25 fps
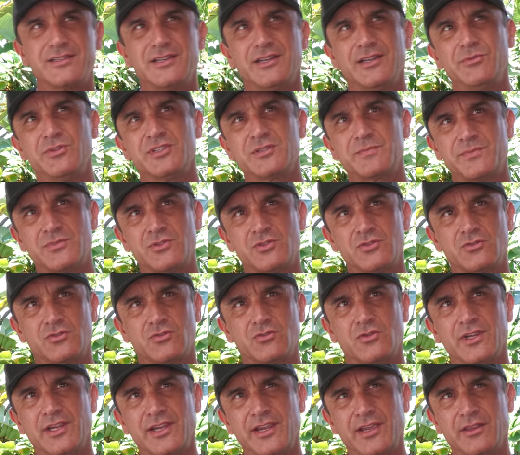I said, he was,
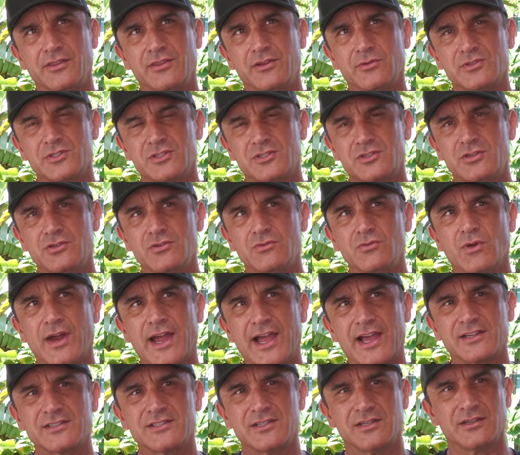he had, there was two
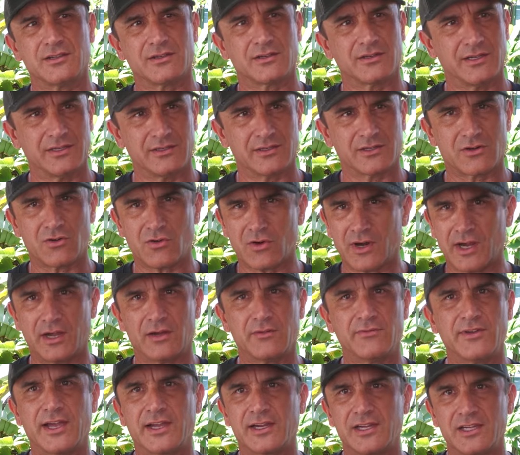racks in the, in the
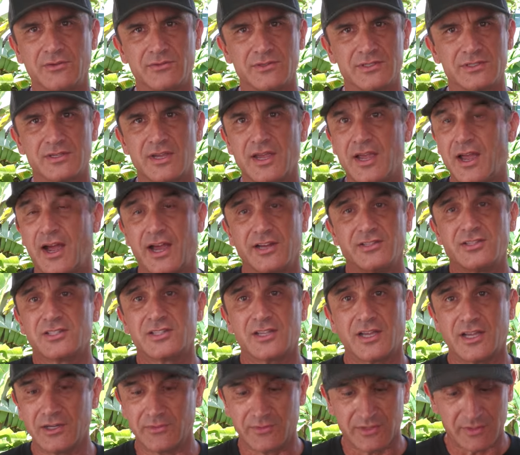cryovac. He was, I just
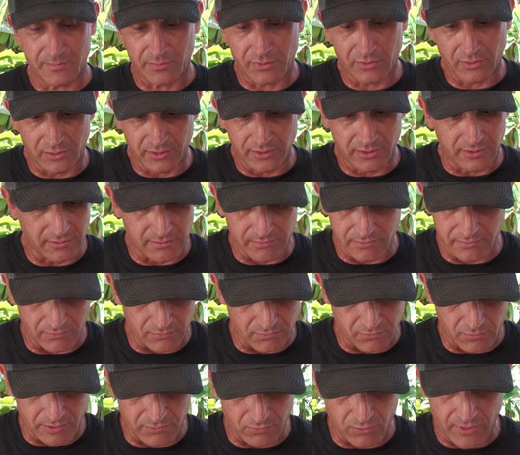thought he was pulling the
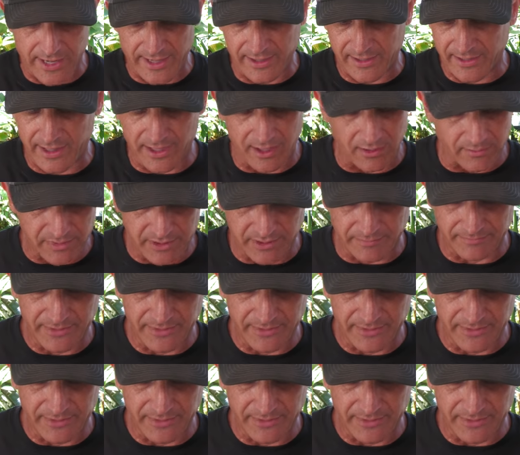one rack out, but